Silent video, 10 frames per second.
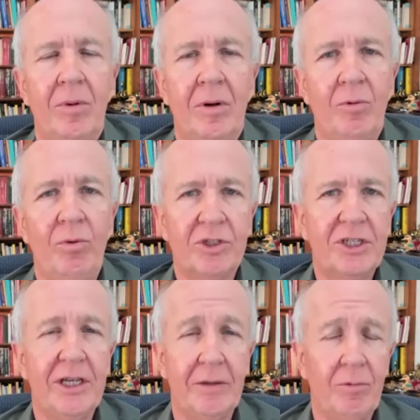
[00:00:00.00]
We'll
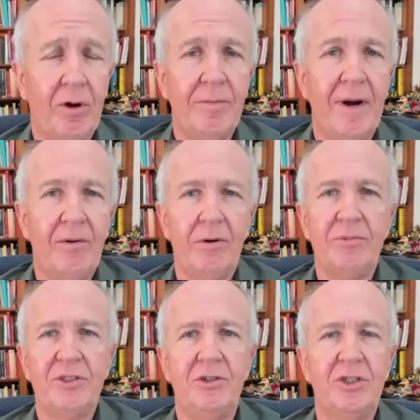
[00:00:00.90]
see. One of my
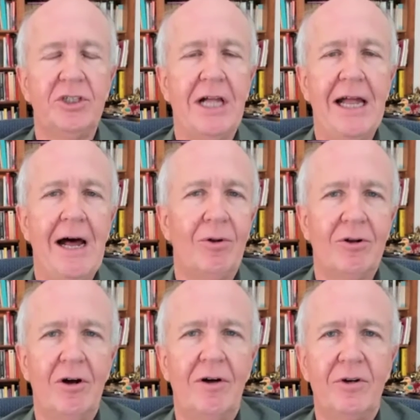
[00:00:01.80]
rooms uses the OWL
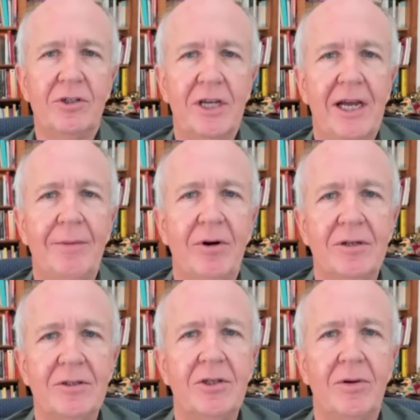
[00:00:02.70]
conference
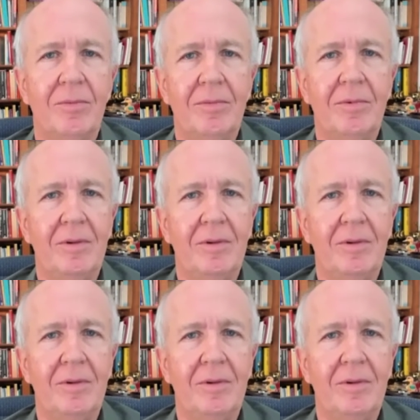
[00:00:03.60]
camera, so